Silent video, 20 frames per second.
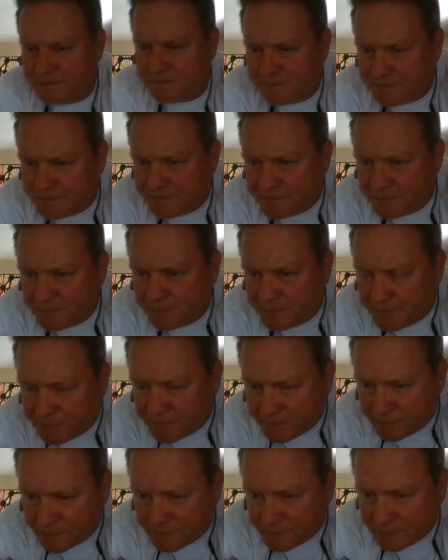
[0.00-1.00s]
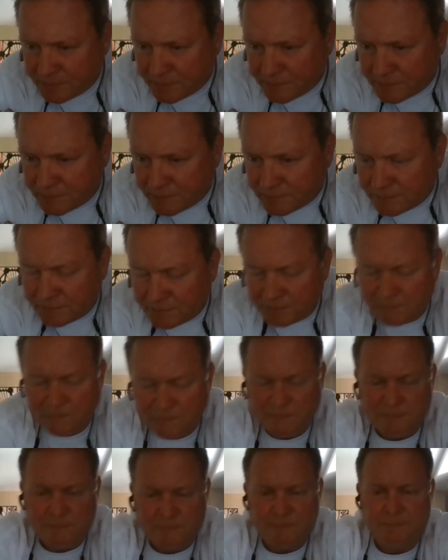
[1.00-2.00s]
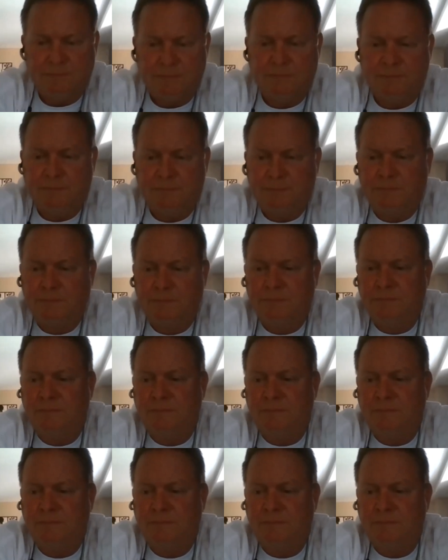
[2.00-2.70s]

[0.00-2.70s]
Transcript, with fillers: Stephen, uh, could you uh,